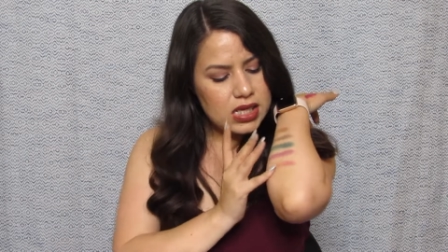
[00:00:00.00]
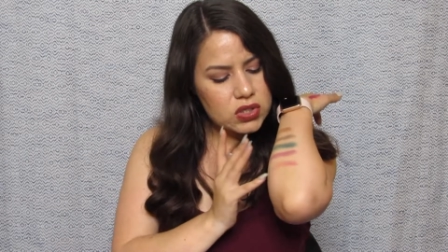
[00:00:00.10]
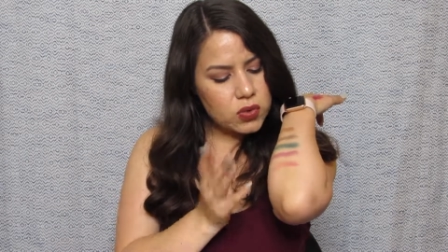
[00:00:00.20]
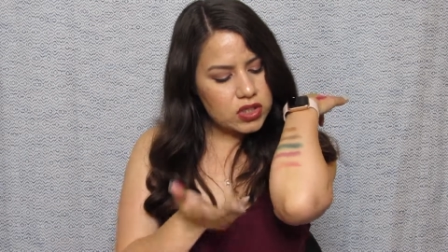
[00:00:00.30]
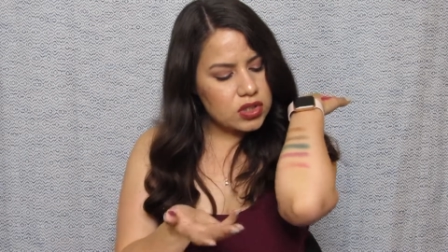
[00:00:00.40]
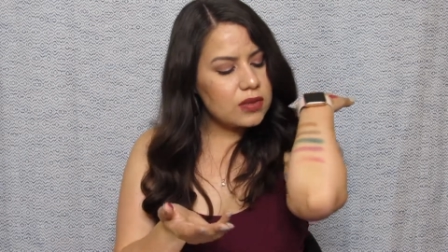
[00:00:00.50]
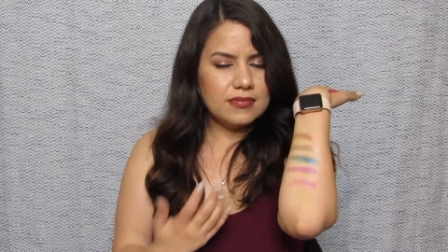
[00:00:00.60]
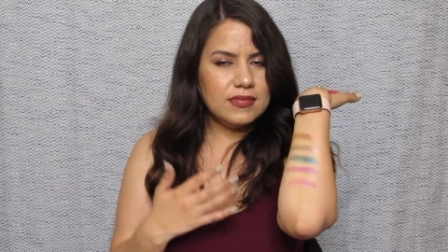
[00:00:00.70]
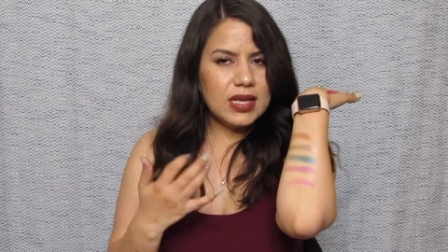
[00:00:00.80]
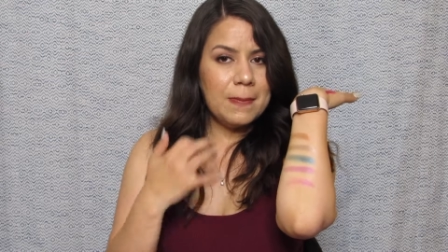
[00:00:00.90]
swatcher,
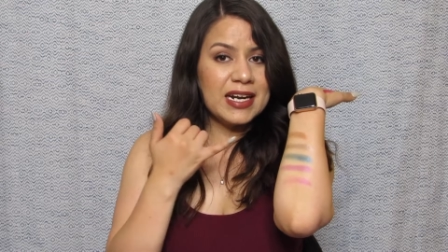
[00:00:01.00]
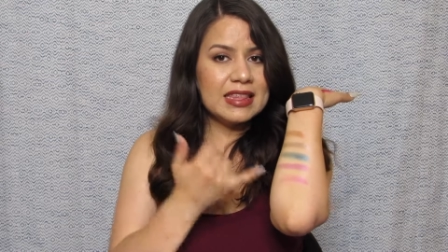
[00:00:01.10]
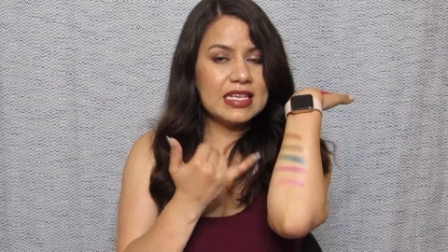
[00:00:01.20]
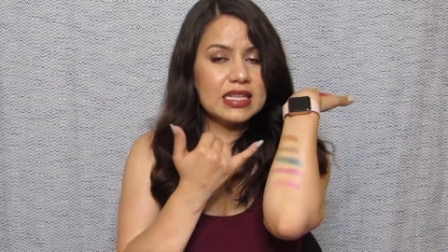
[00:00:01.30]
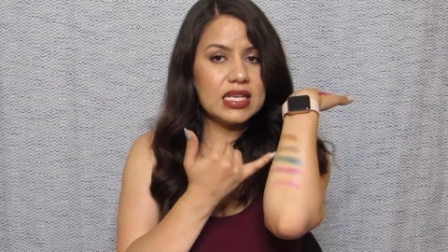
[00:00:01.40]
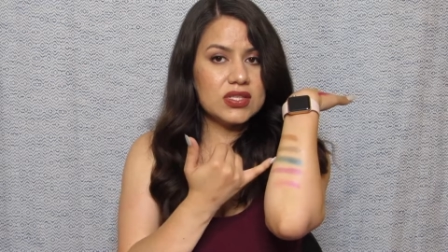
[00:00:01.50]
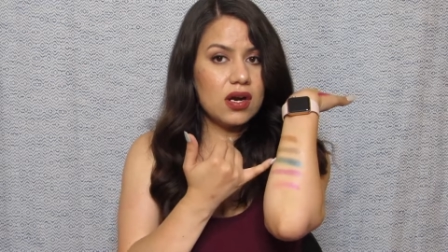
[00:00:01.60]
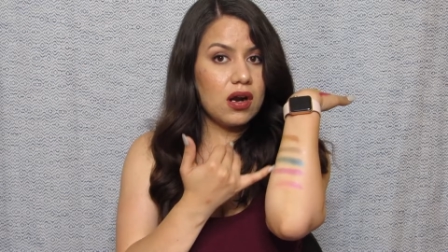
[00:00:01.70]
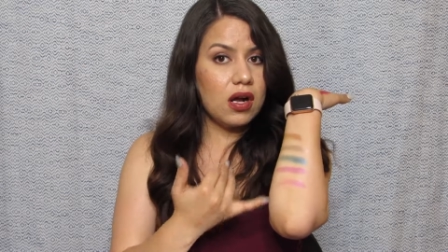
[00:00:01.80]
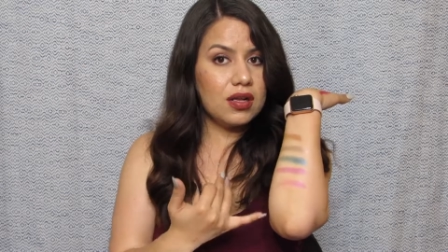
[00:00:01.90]
but I think these
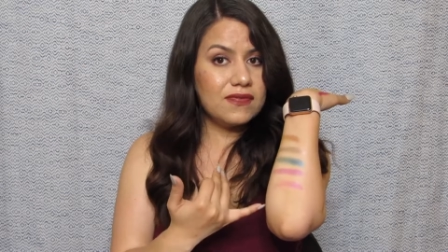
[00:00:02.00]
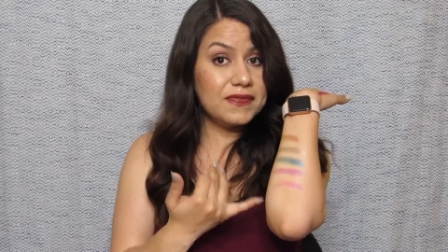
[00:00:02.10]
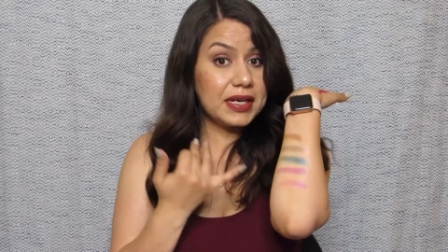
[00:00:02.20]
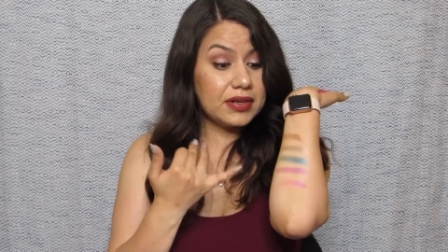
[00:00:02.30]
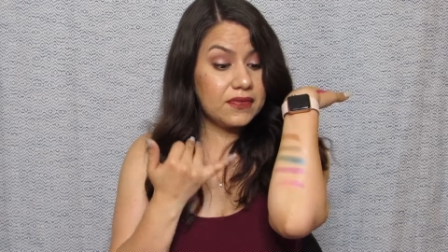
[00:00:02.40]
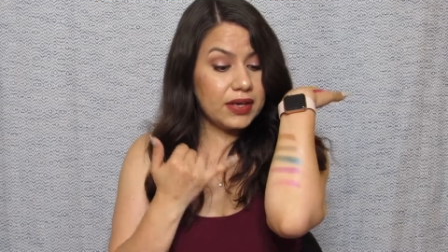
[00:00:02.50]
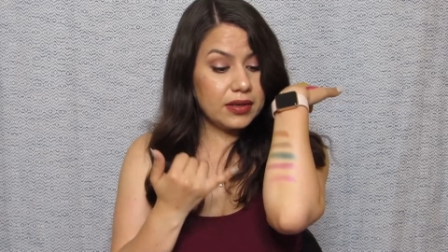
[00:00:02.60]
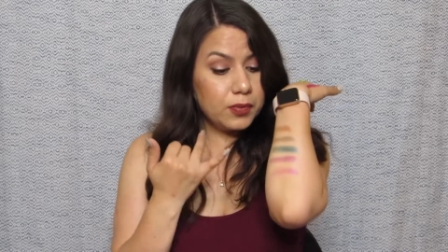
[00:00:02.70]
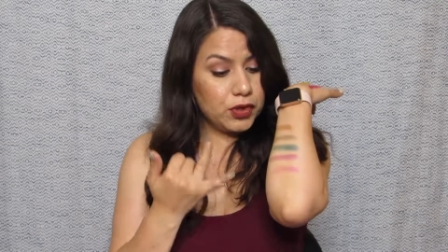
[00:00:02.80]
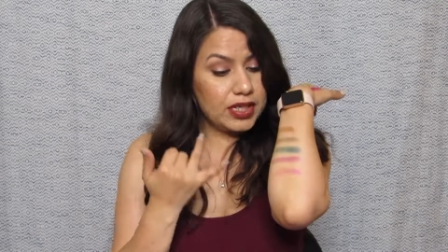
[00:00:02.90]
are all very
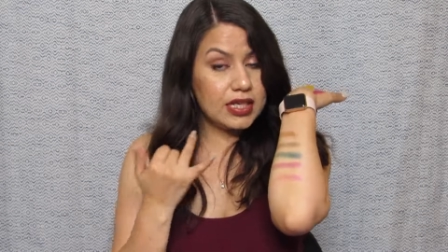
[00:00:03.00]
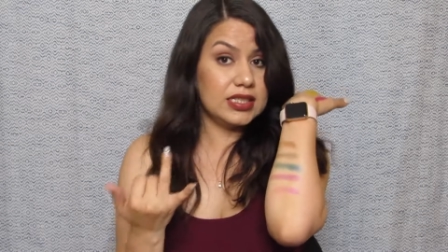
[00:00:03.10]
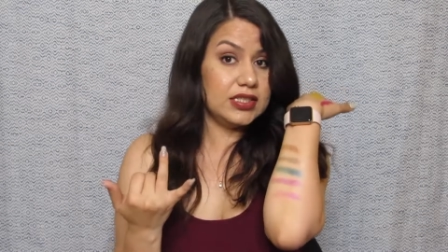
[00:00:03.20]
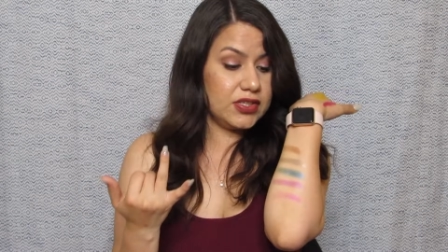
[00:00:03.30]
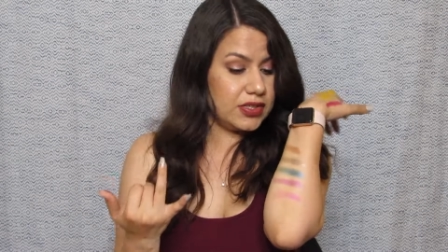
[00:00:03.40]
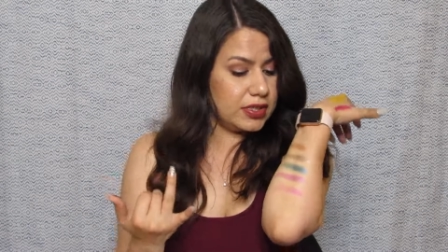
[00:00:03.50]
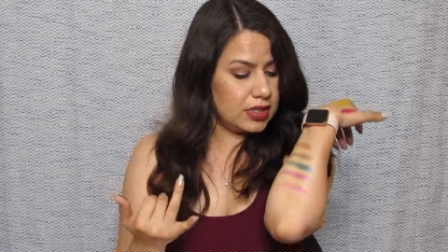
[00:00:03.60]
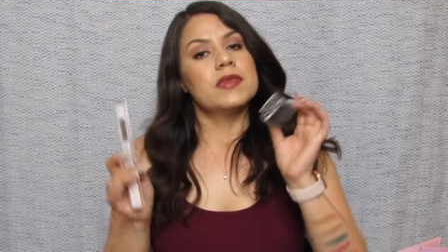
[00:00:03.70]
very pretty colors.